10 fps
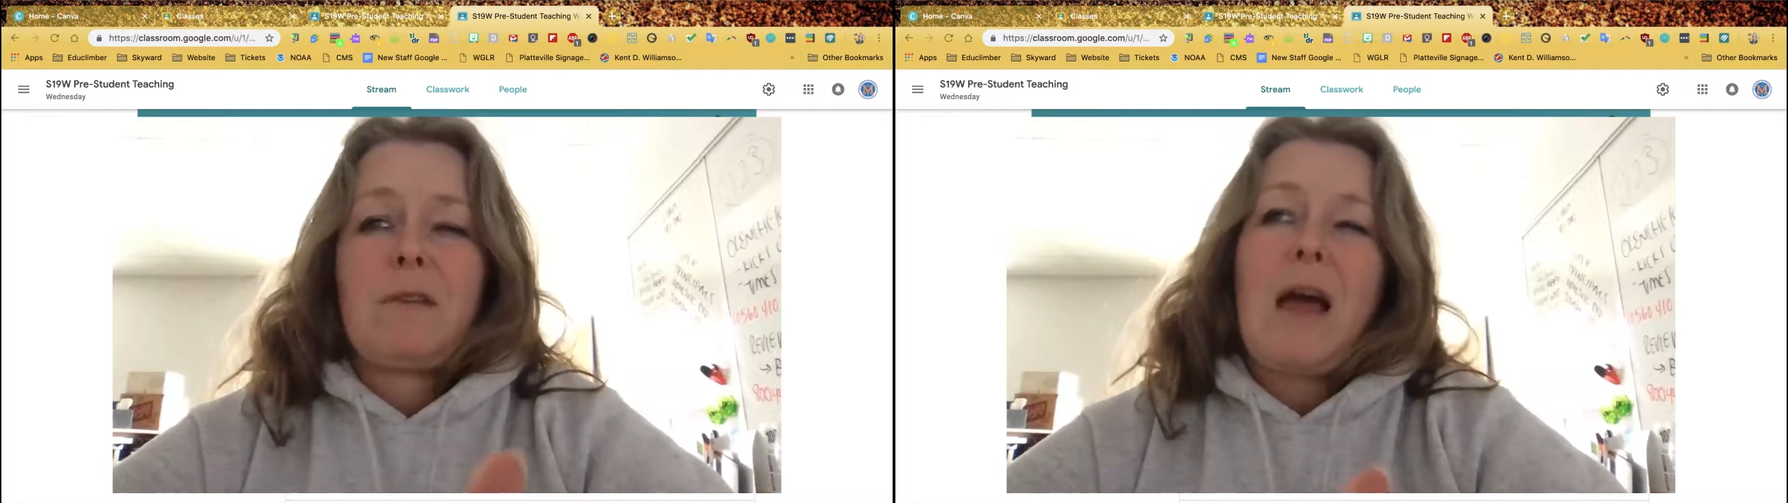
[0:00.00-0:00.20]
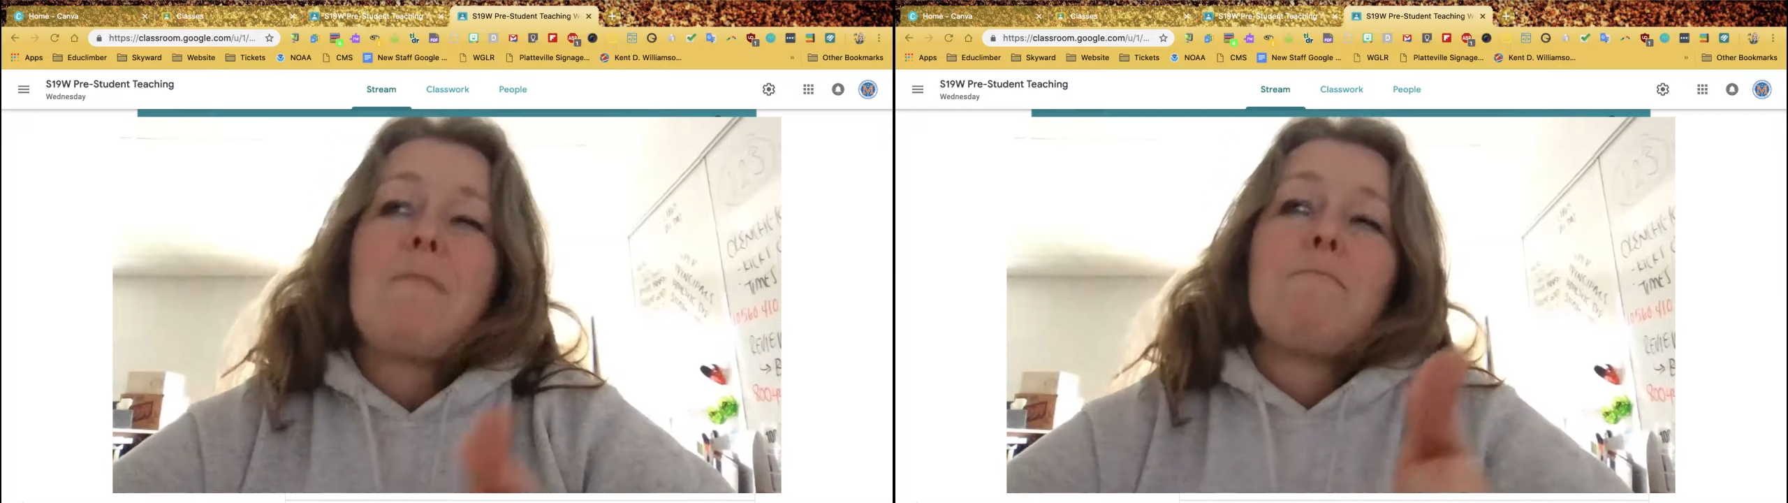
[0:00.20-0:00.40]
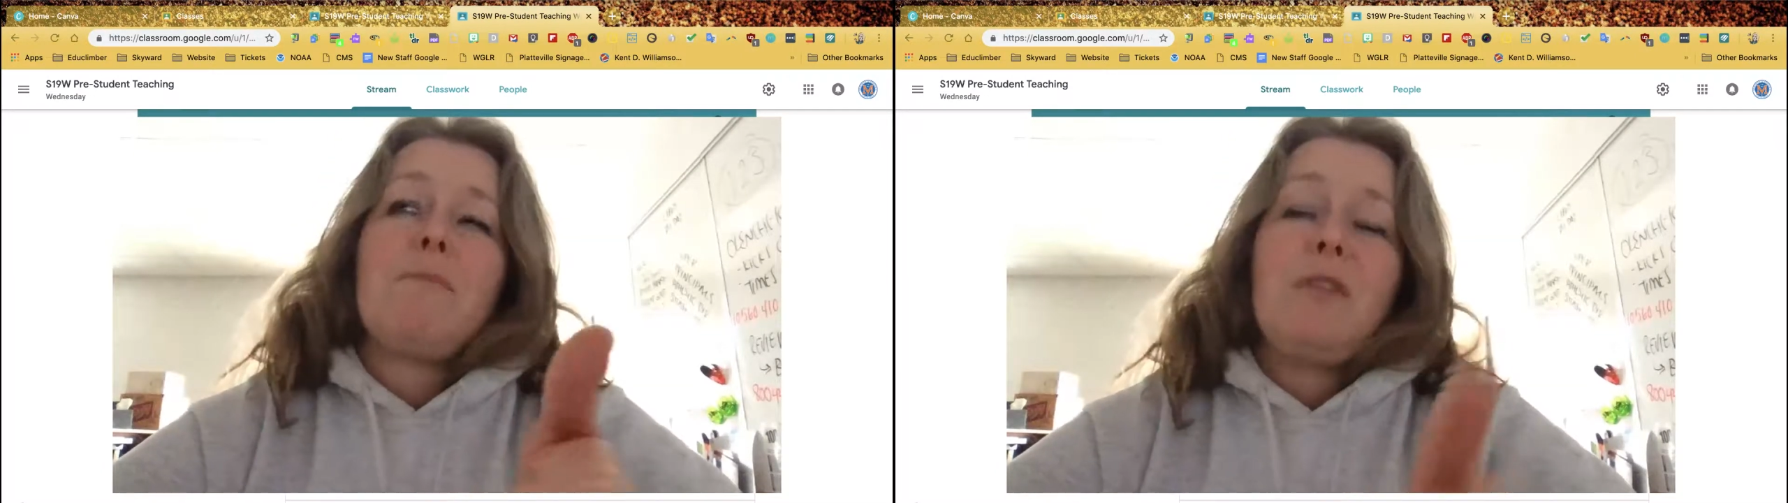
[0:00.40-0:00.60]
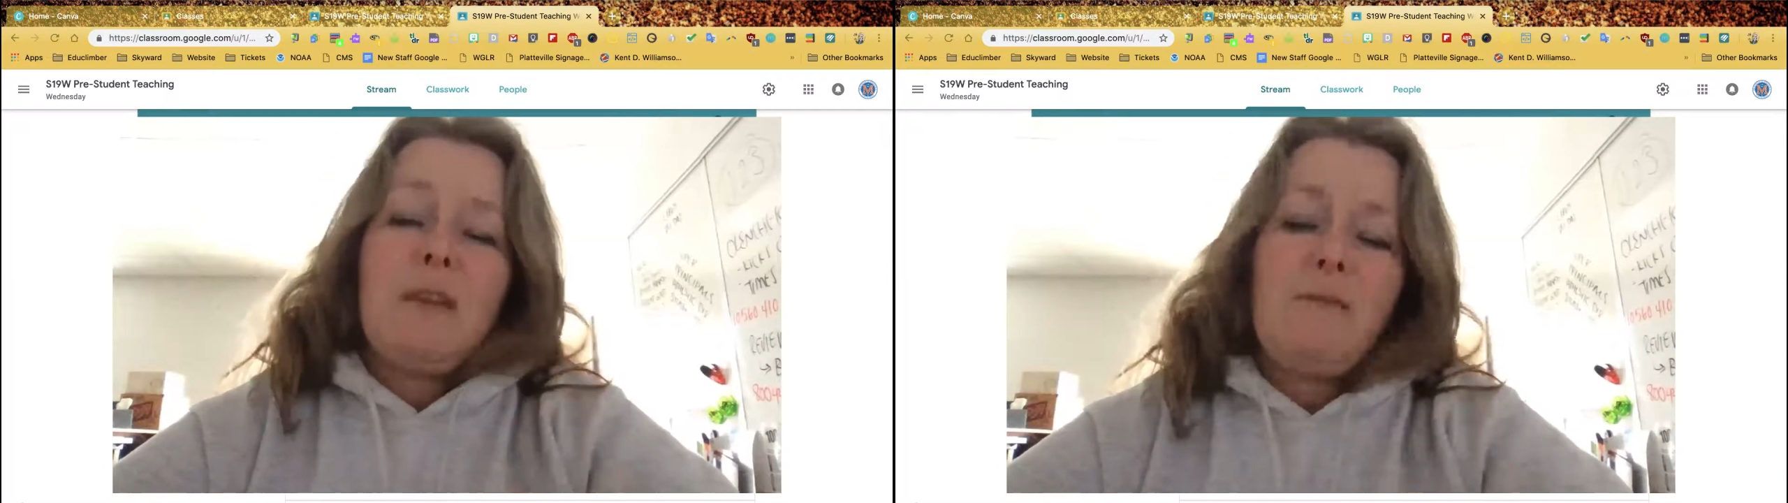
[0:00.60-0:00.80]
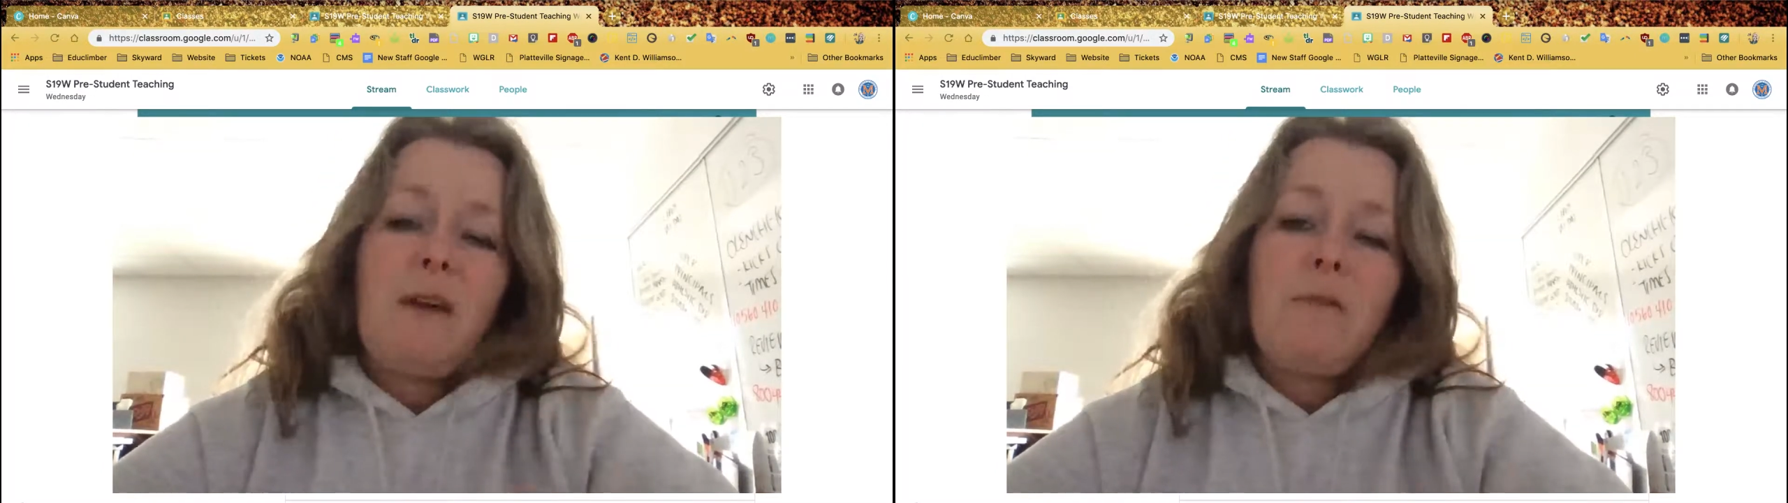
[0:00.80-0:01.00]
not
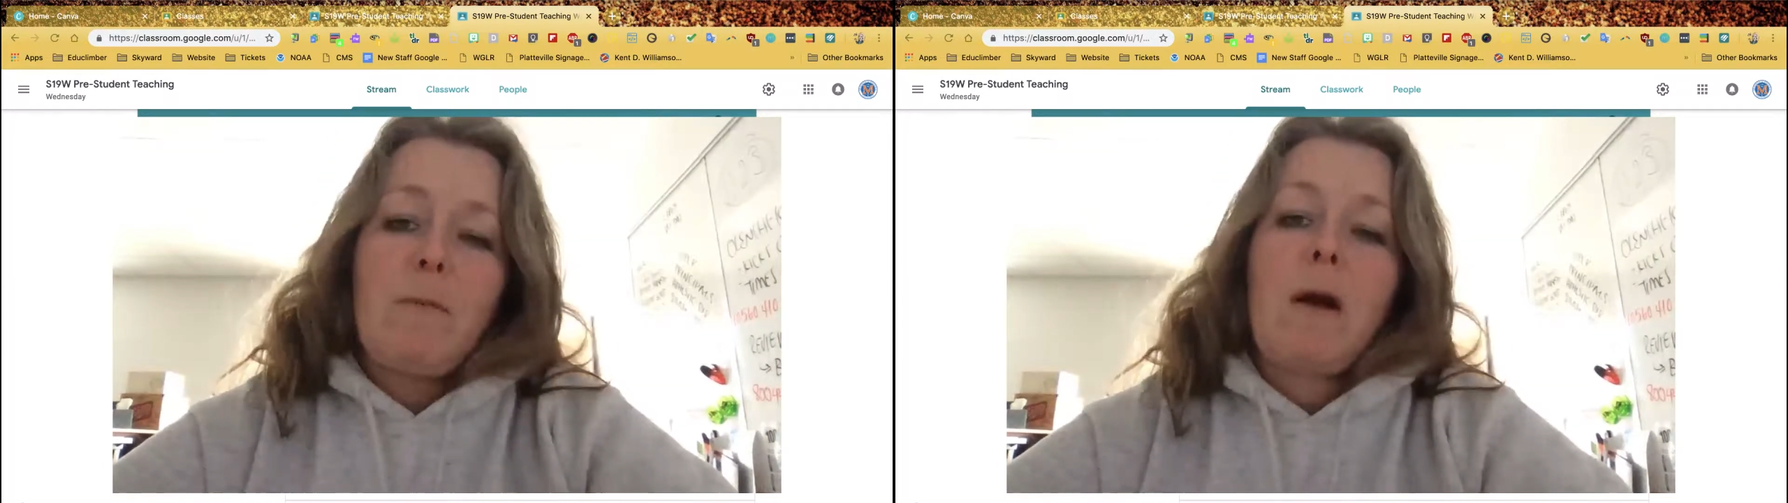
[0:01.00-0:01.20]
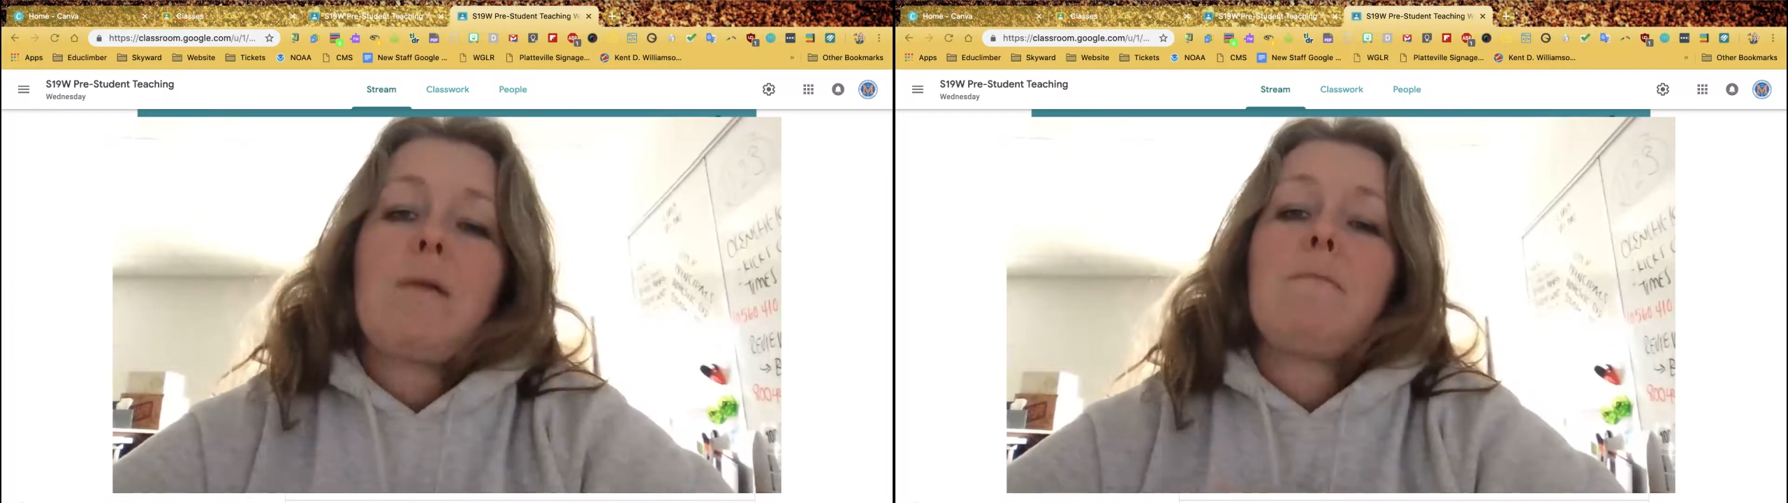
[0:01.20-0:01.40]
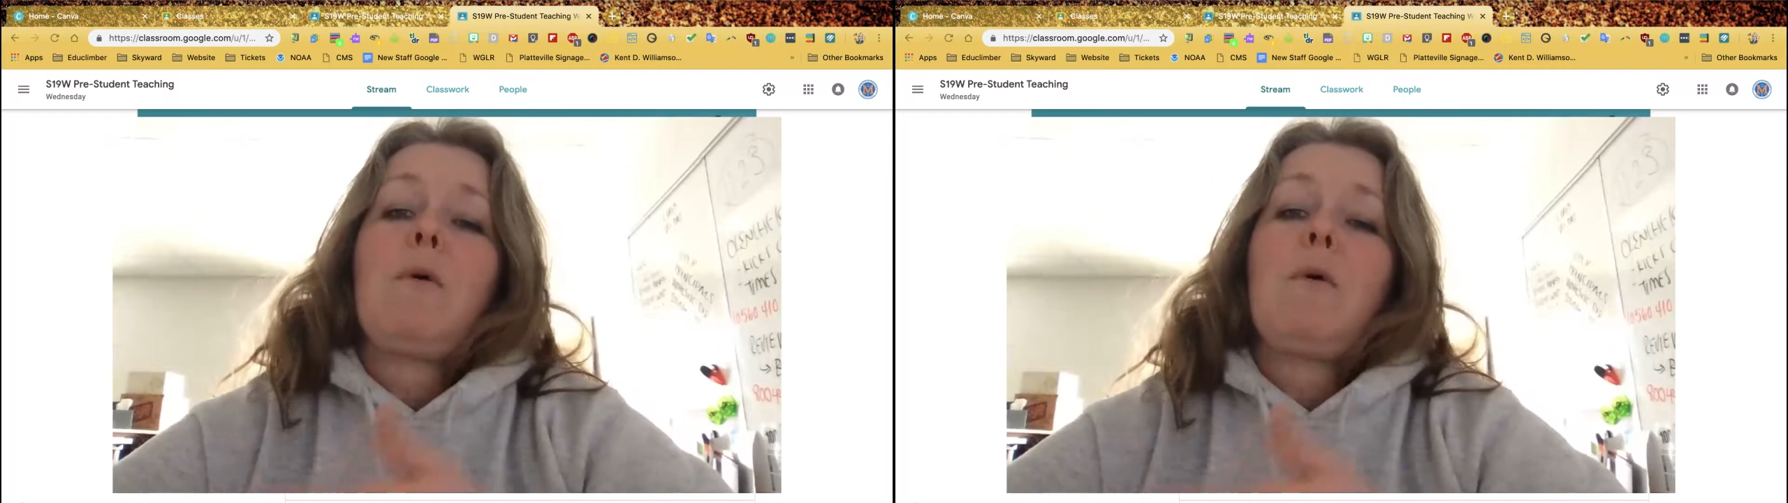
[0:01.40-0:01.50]
the favorite part,